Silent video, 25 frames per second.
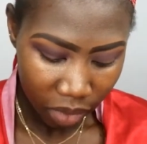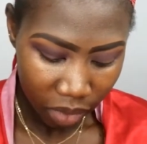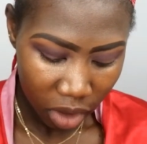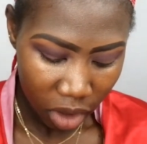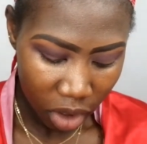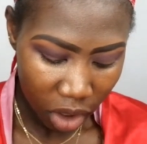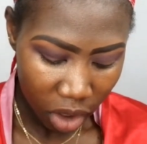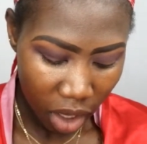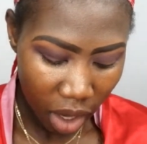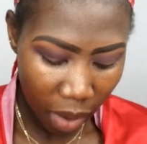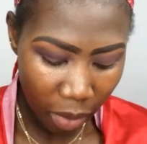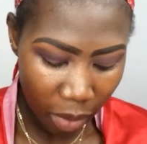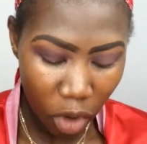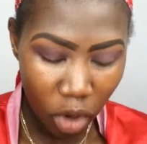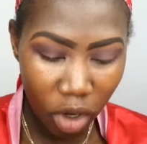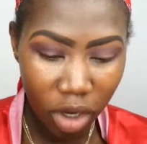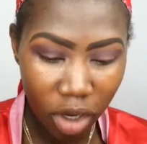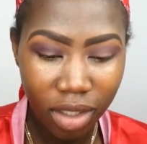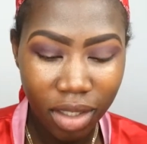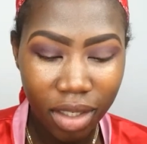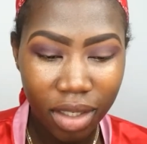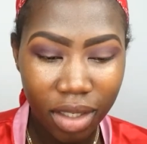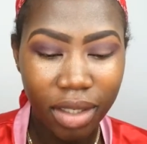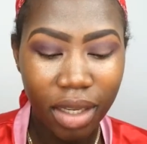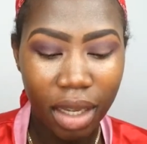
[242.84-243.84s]
So now I'm
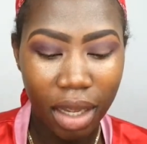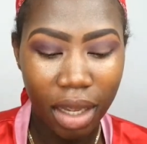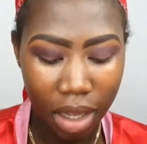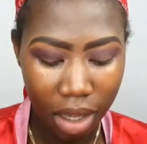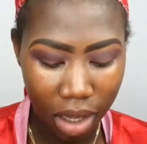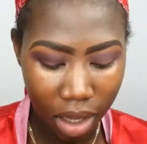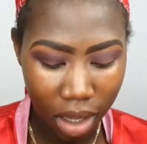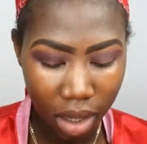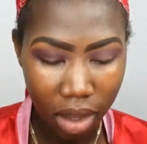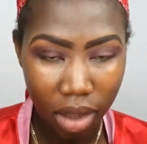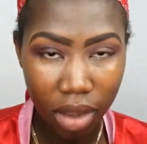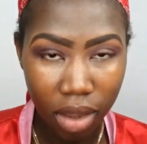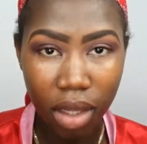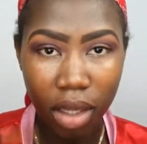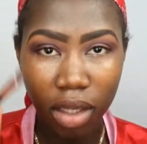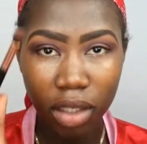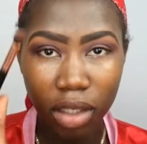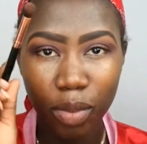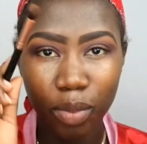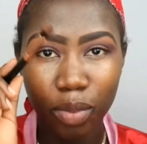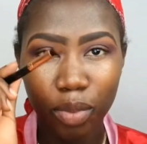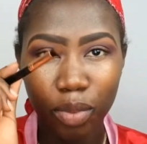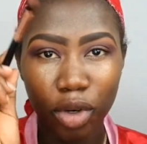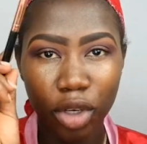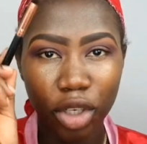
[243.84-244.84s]
going to take
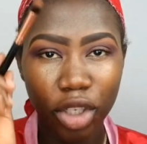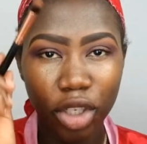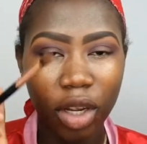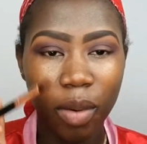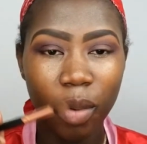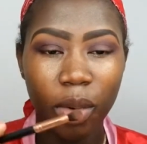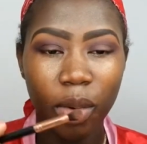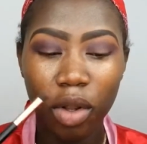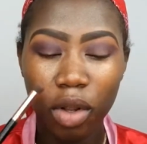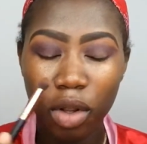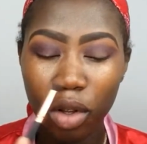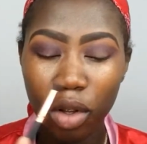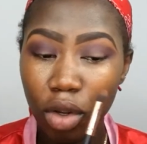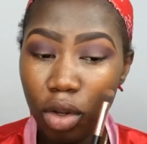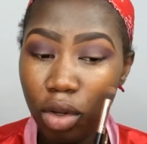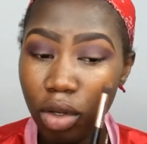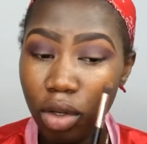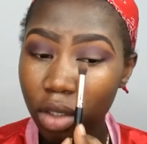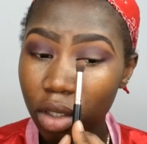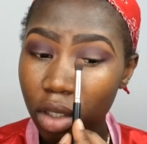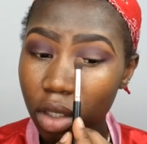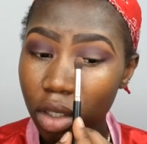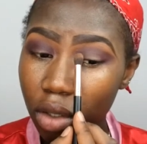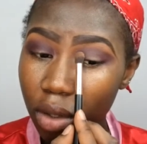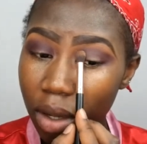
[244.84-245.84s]
this brush. I'm going to
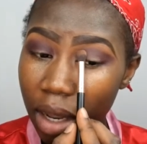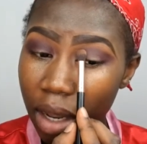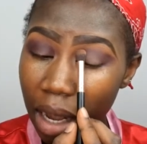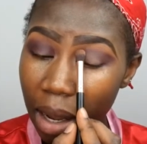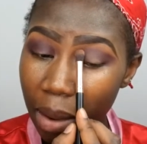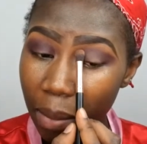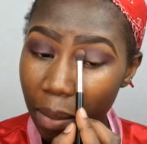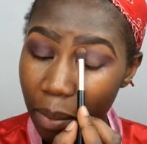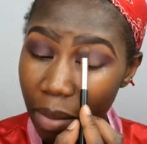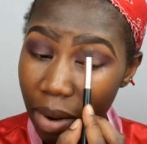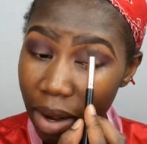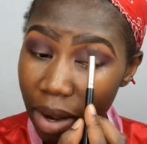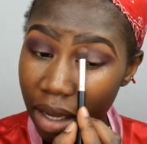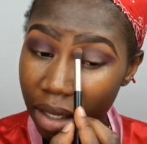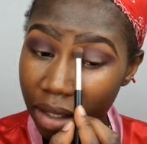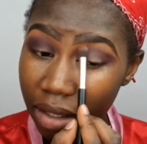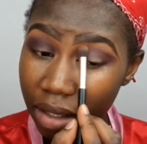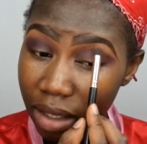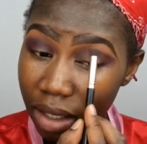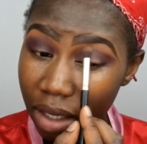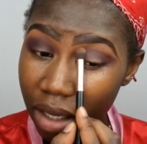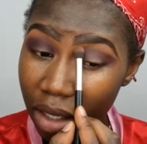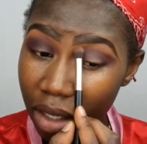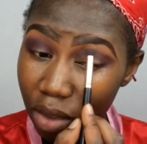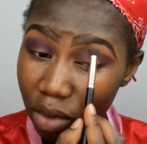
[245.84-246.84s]
use it to like blend
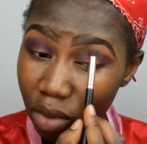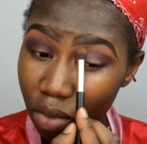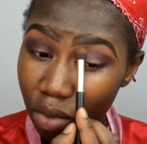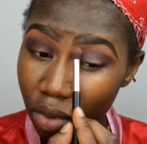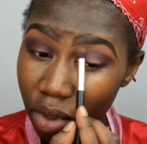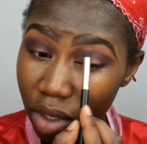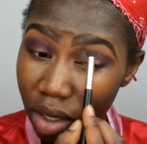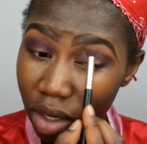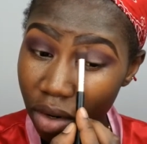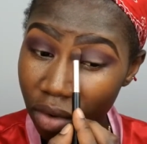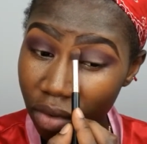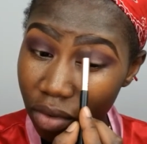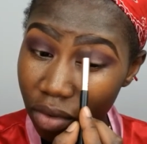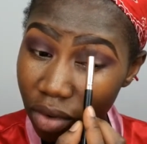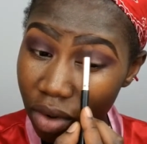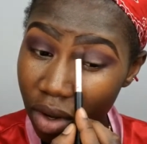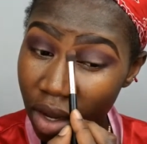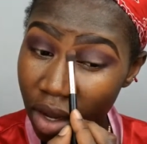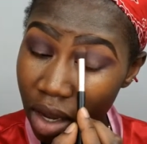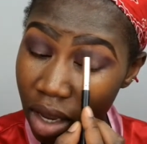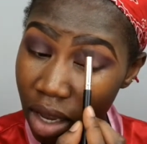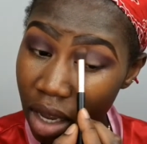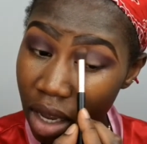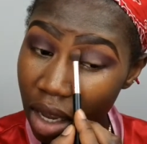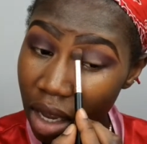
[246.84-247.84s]
to get rid of
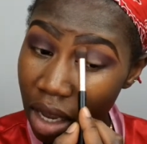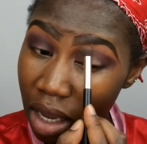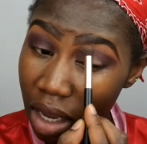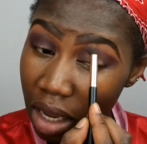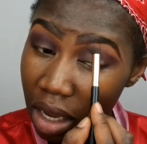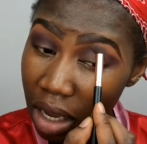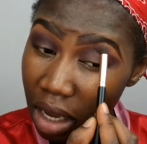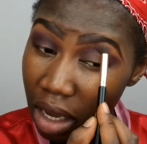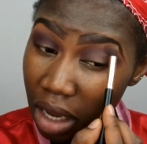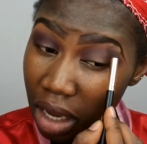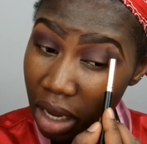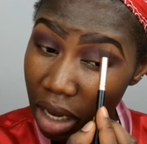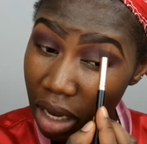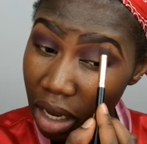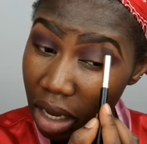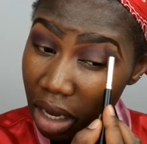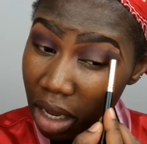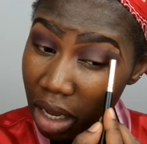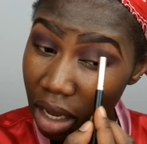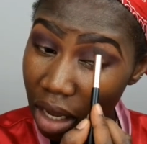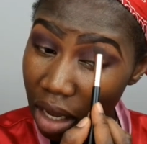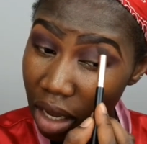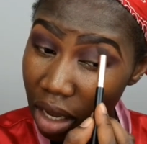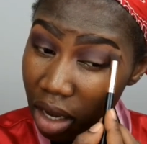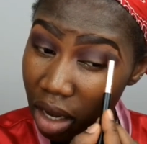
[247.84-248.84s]

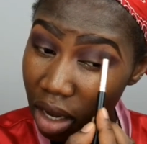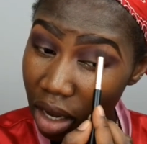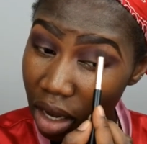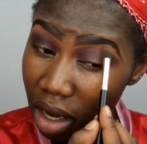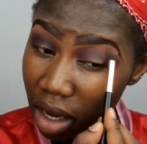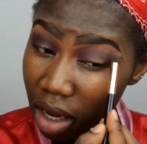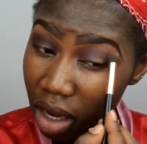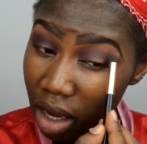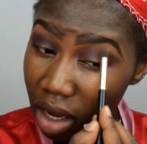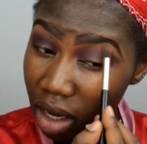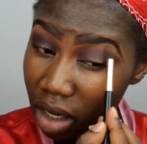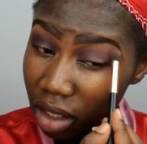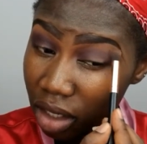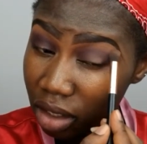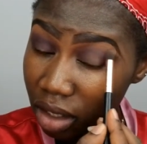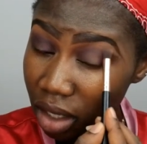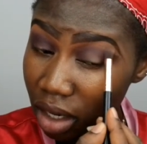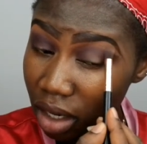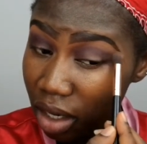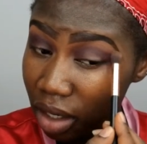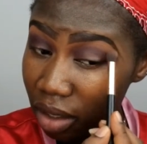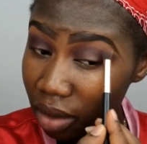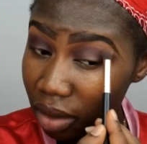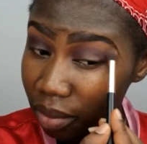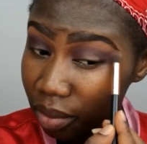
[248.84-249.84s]
any harsh
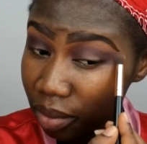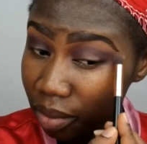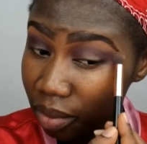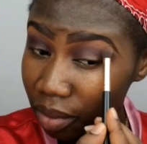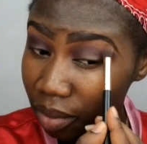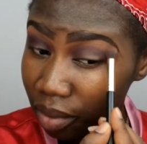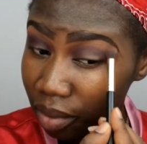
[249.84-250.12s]
line.